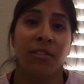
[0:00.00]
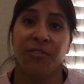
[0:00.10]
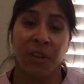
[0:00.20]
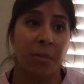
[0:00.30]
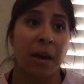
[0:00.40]

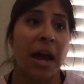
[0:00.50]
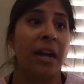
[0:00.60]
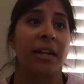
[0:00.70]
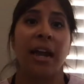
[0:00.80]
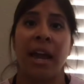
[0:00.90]

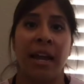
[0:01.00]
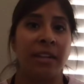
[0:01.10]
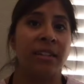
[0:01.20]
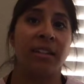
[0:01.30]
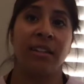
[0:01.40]
feedback
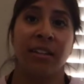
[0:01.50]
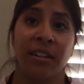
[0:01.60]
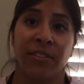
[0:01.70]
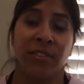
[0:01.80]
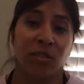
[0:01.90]
and
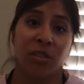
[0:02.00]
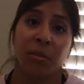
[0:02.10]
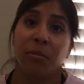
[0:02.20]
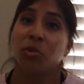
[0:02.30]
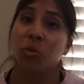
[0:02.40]
give you
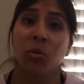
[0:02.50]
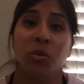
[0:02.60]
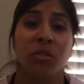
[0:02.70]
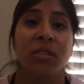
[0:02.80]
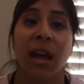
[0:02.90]
some
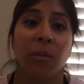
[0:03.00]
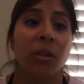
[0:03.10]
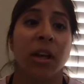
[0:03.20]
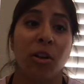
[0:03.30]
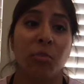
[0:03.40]
tools that will
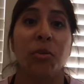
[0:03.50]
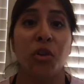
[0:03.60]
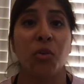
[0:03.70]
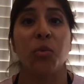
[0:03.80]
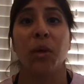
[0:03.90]
help
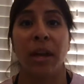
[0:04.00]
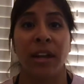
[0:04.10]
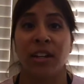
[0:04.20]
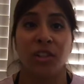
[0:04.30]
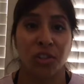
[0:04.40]
you
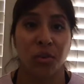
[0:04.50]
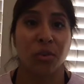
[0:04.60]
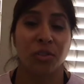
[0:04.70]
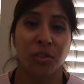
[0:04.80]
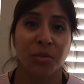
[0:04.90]
and your
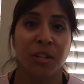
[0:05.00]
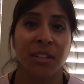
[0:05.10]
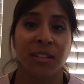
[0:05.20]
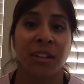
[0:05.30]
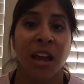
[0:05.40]

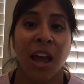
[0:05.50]
students.